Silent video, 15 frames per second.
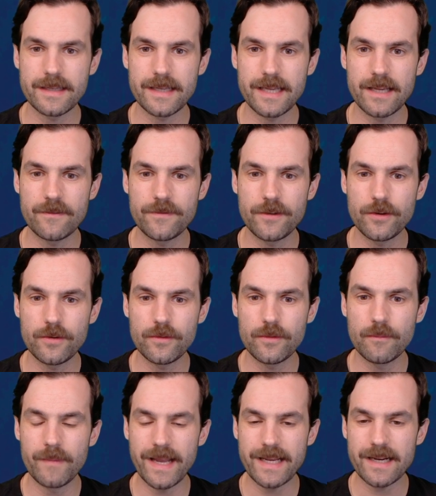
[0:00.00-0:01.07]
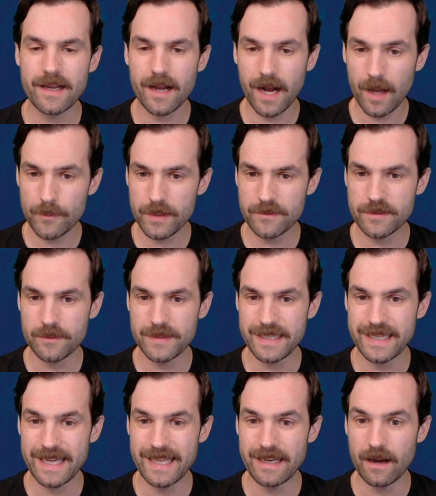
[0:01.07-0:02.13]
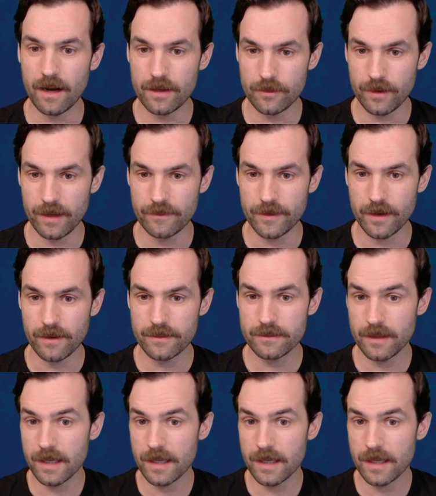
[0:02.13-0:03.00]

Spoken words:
if you make it a copy of something in a graveyard,